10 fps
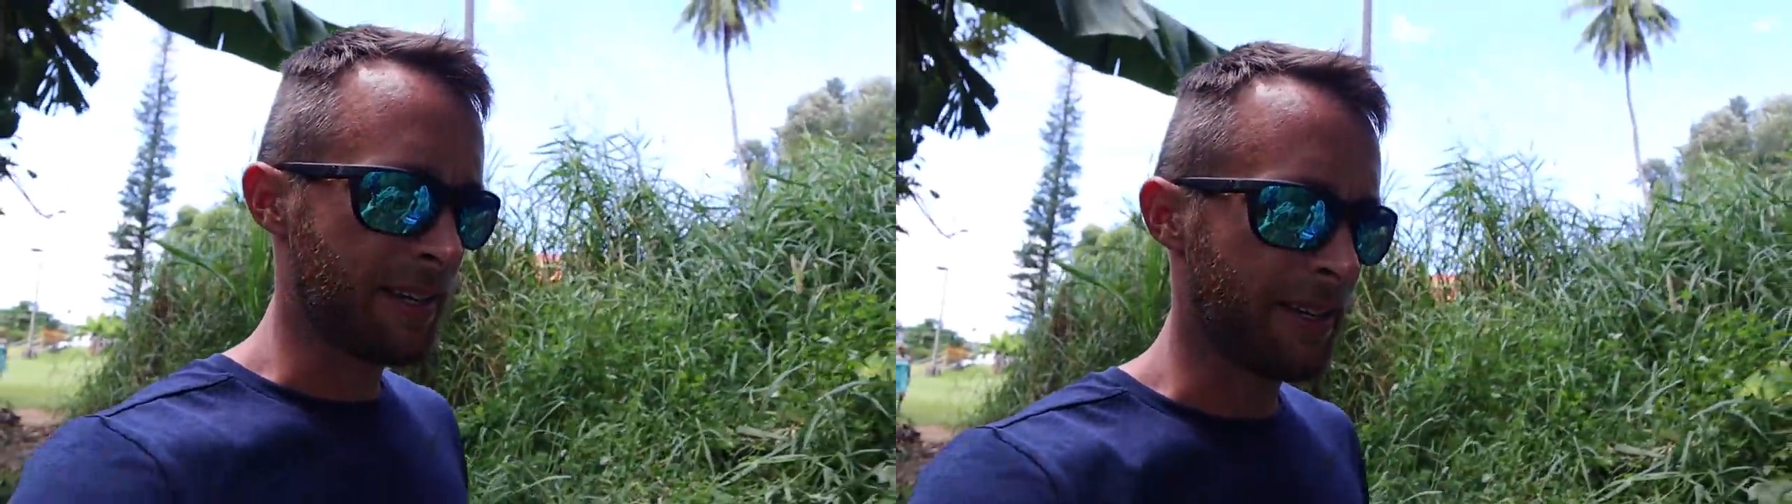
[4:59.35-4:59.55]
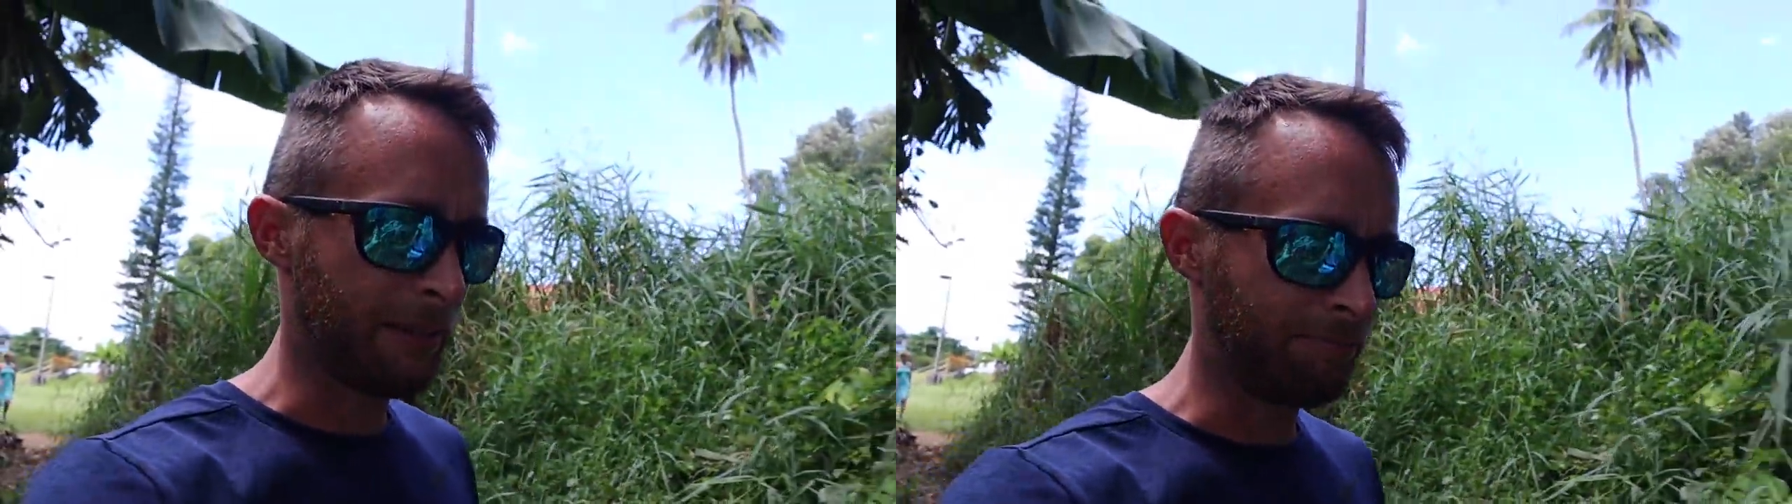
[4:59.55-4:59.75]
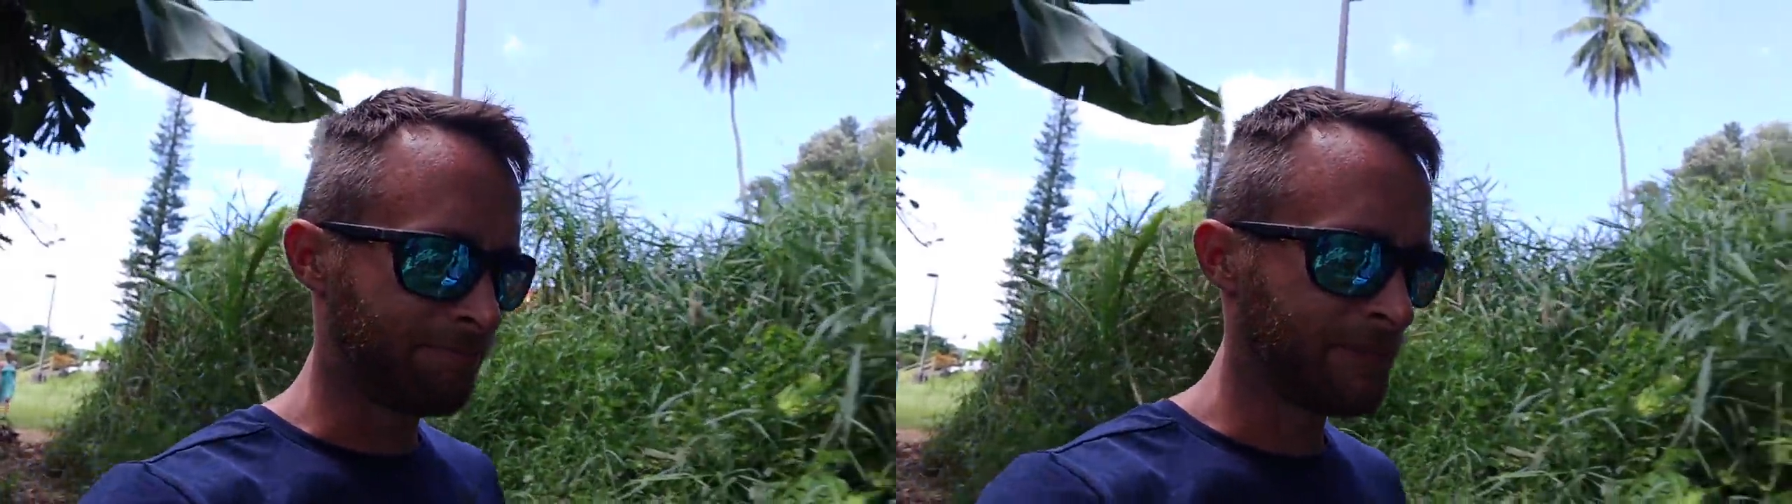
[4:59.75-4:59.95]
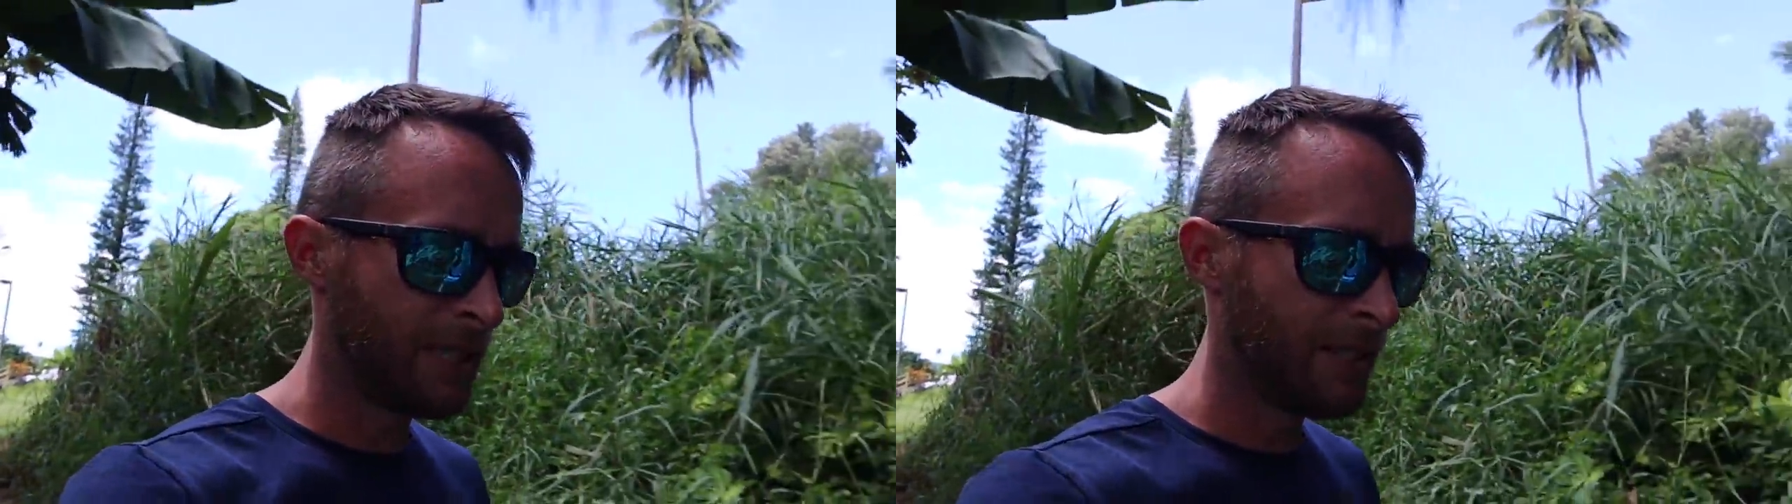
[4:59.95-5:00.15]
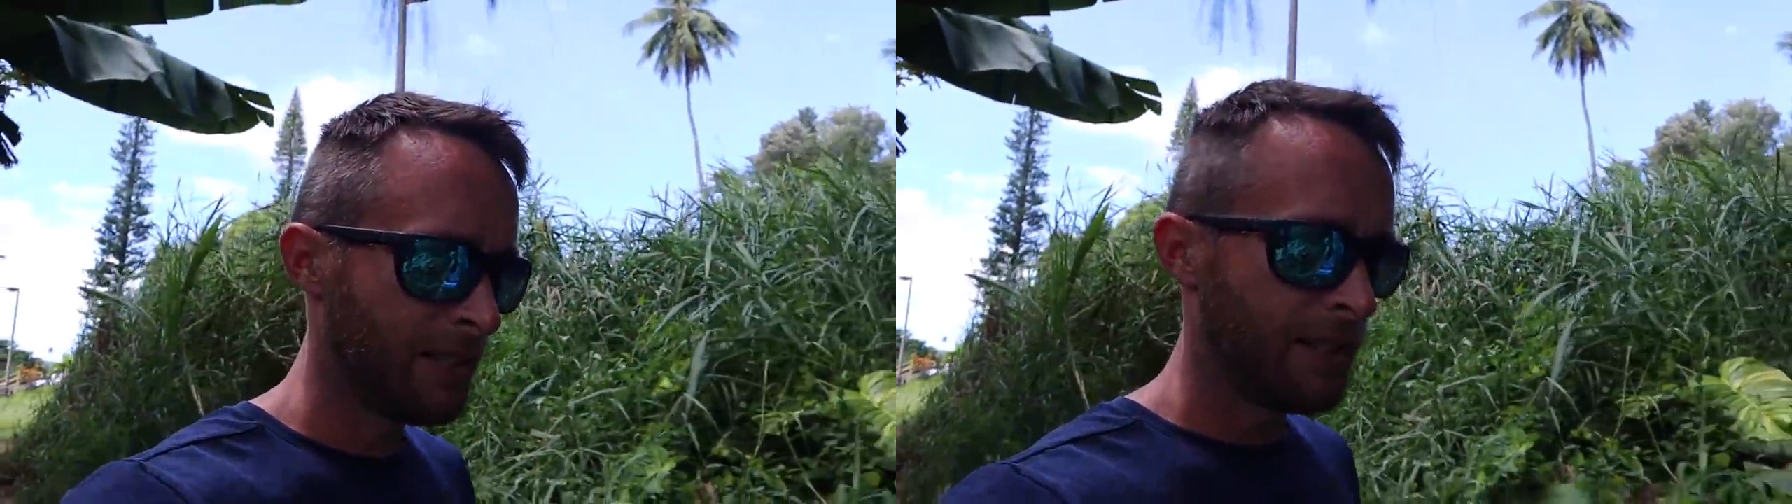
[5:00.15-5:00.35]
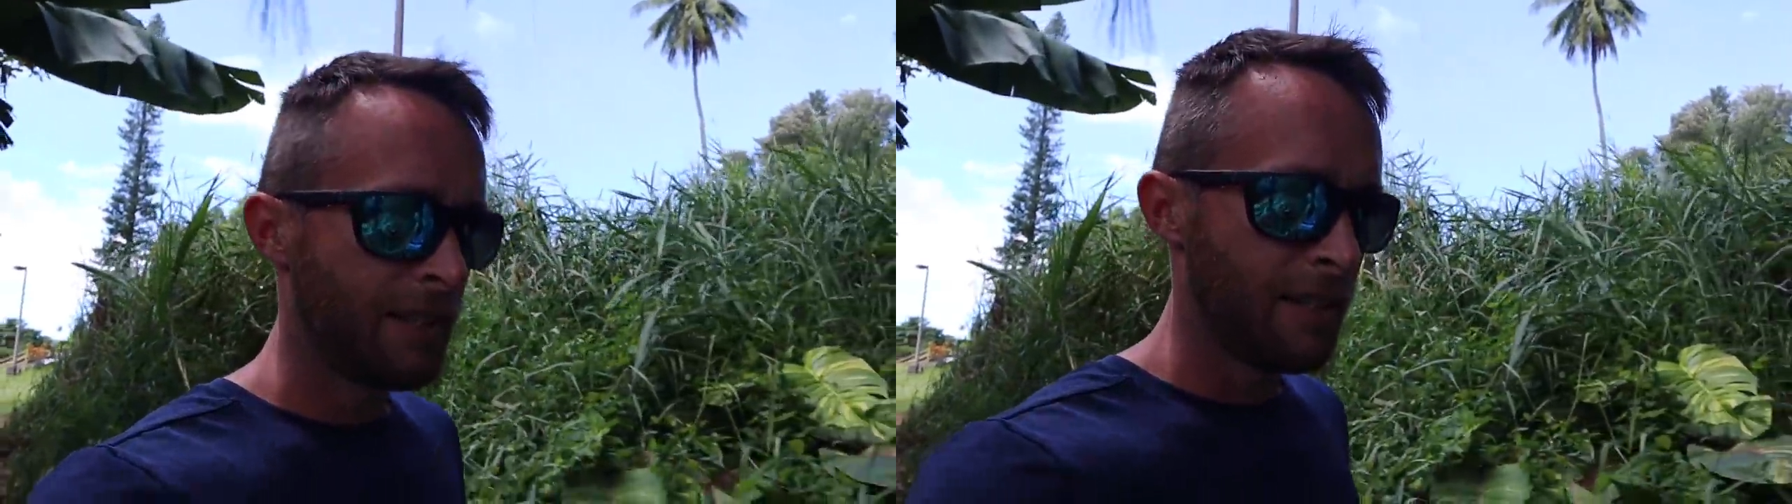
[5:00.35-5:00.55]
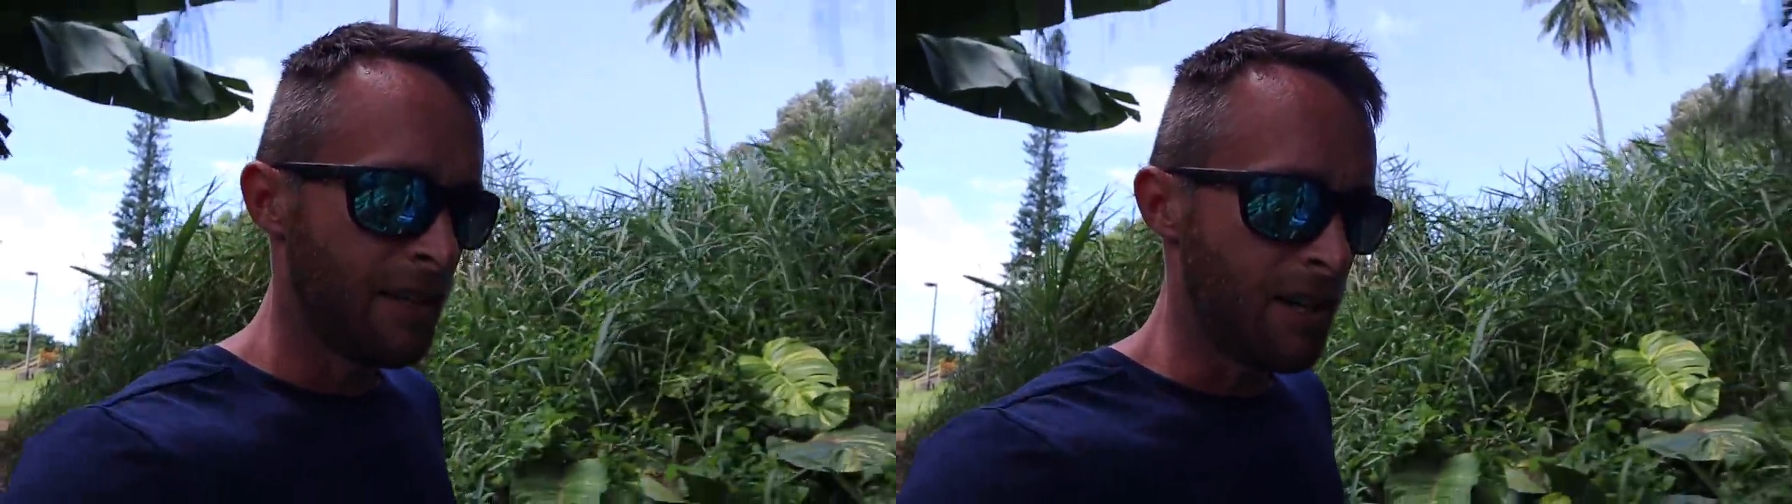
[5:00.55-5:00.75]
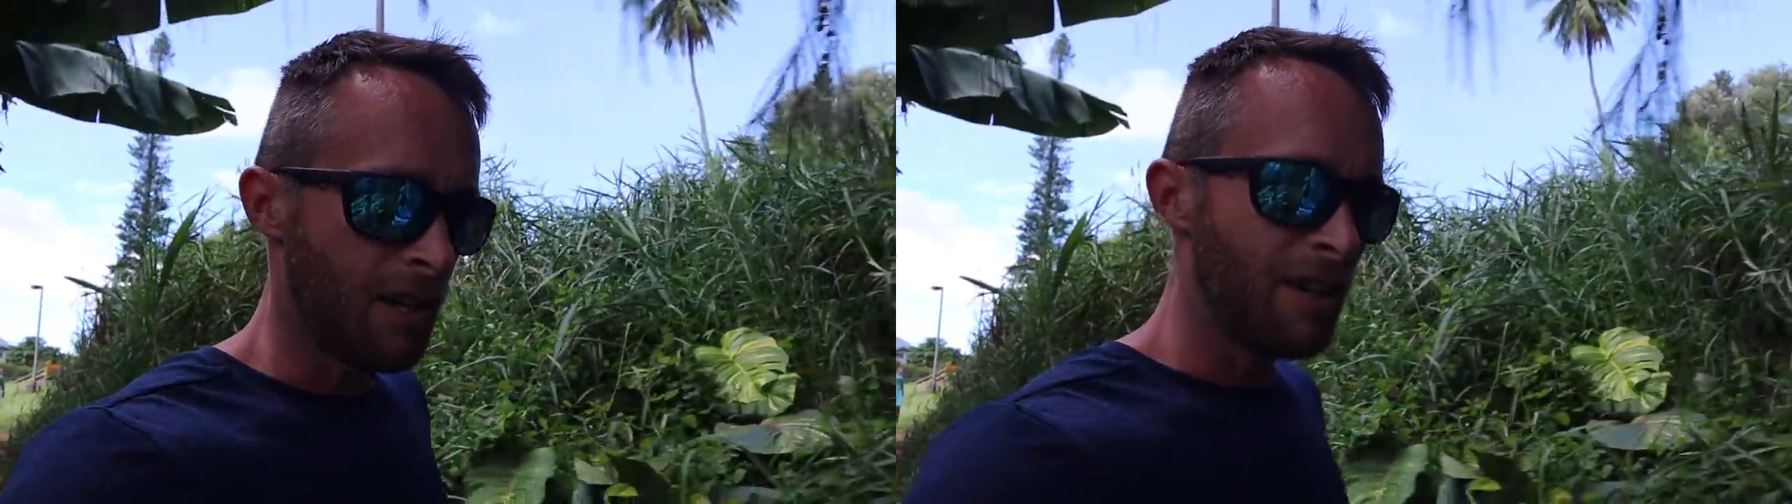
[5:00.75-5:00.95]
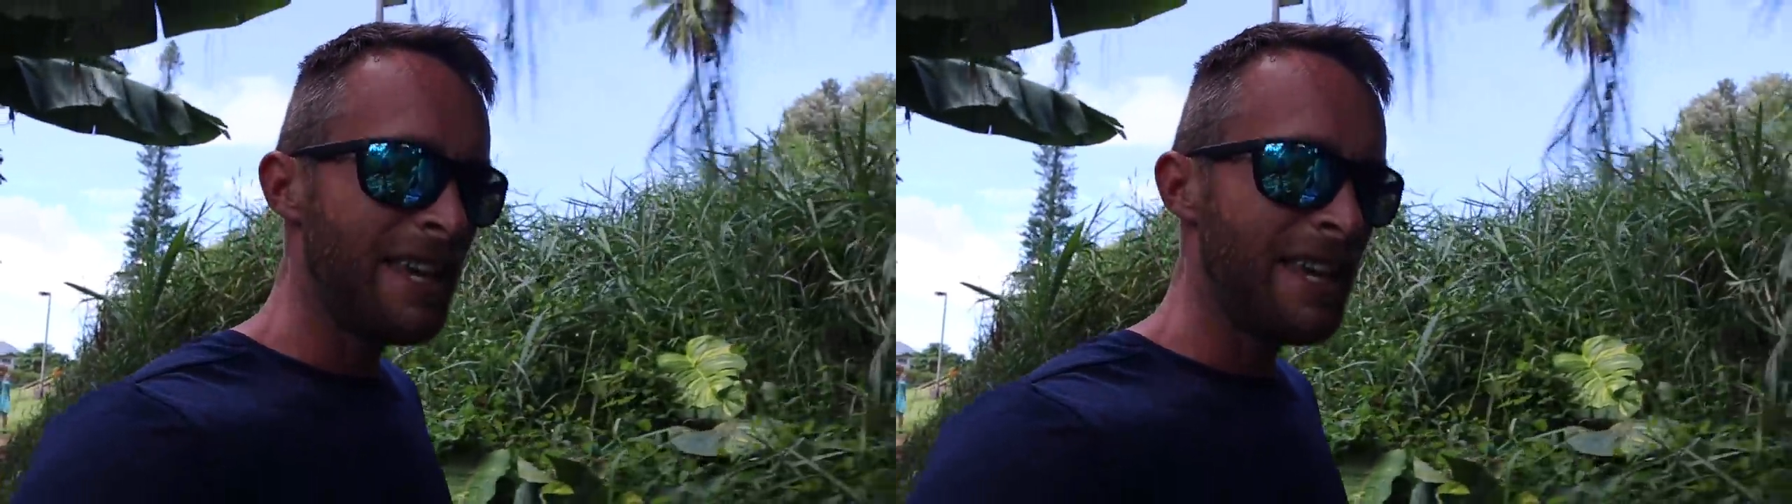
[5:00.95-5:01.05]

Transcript: Um, Signs.